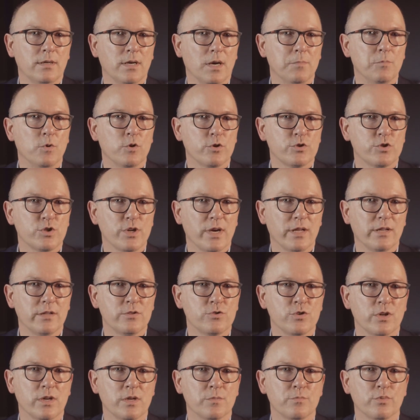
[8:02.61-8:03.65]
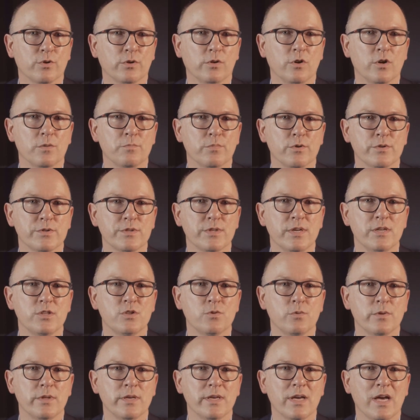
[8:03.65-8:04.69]
a more challenging and prolonged
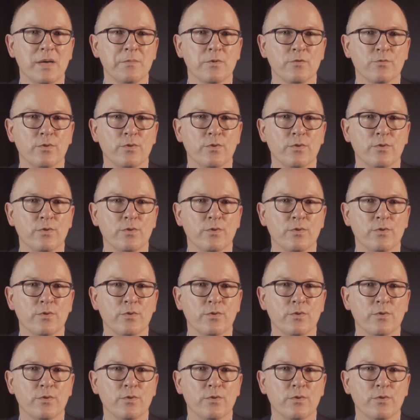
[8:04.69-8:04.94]
procedure with the aim